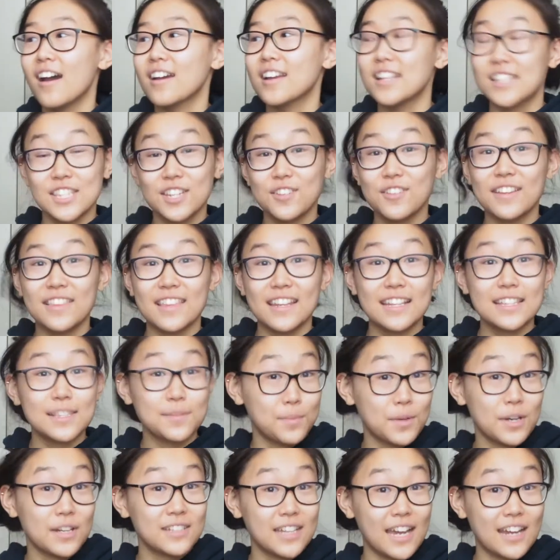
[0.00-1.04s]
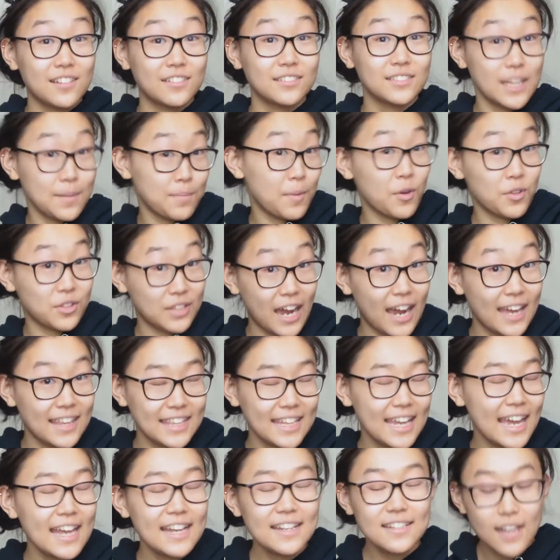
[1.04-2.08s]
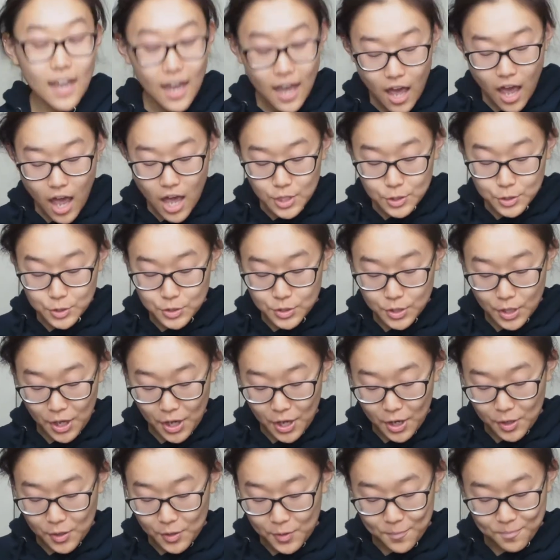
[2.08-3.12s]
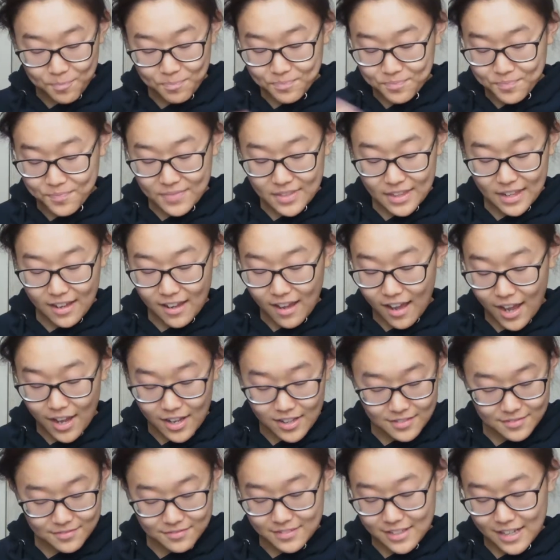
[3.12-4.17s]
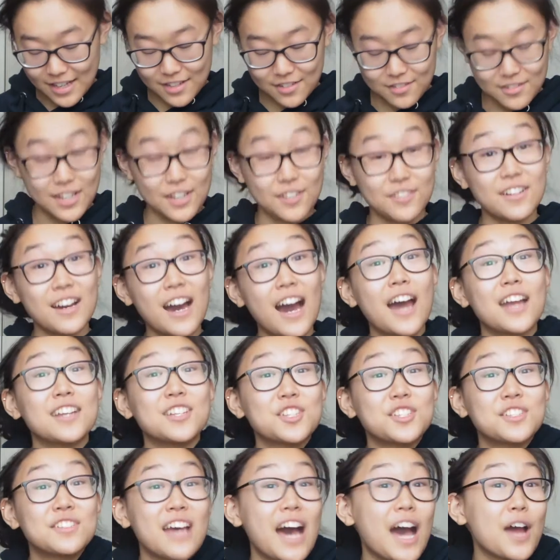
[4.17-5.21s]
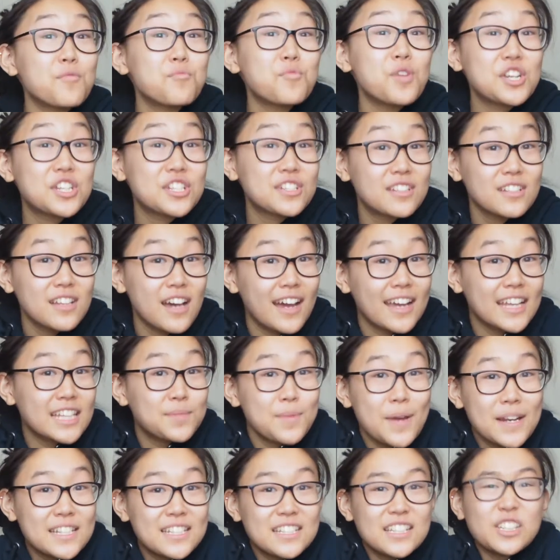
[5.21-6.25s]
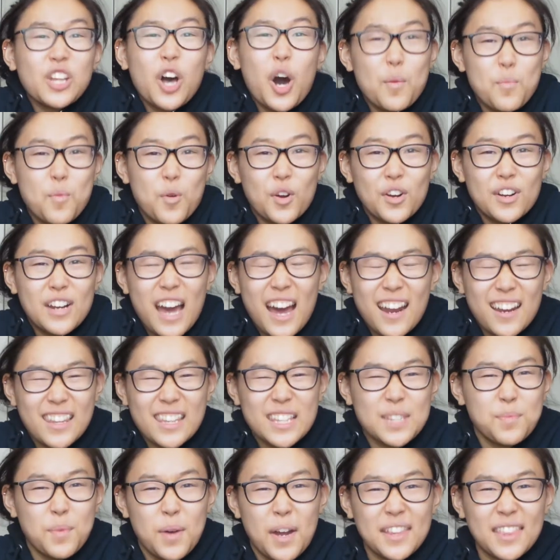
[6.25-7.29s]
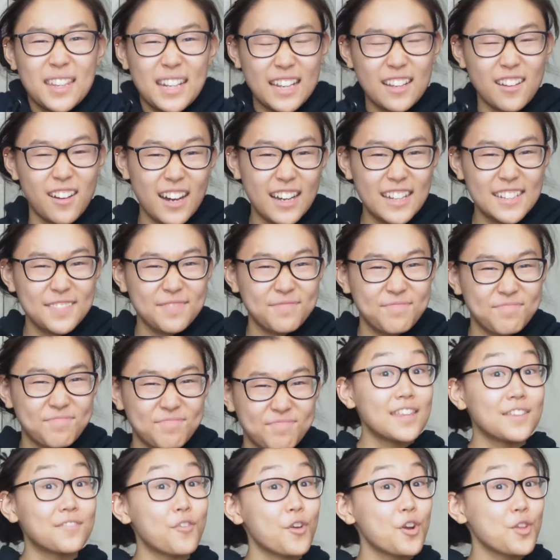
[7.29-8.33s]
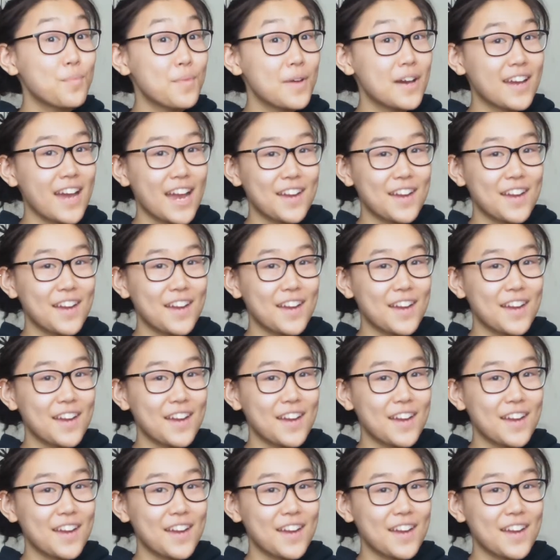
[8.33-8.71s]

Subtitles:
considering that it's a book titled They Both Die at the End. So I don't know. I expected a lot more out of this book than I got. The 4th book